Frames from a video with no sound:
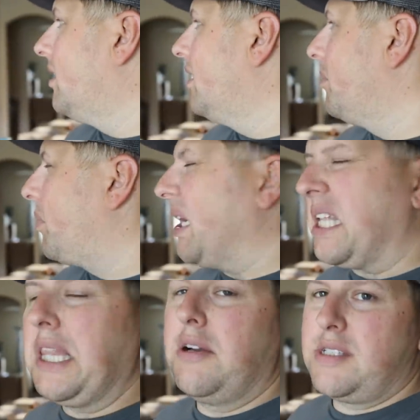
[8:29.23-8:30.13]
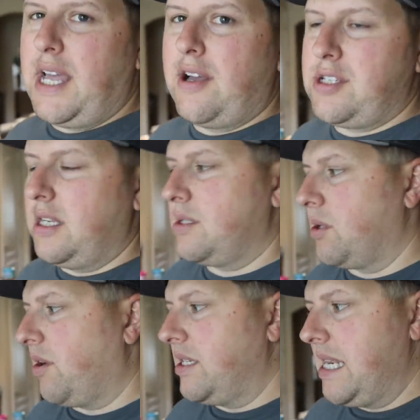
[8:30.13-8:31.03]
Yeah. Pretty close to how she does it
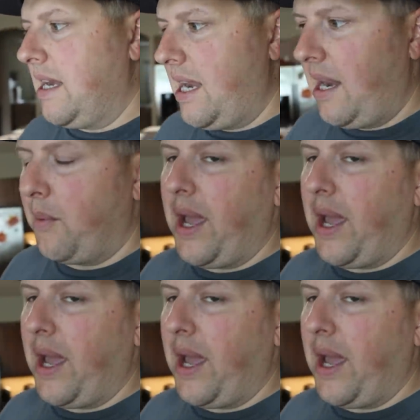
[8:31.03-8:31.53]
with Crazy Nanny.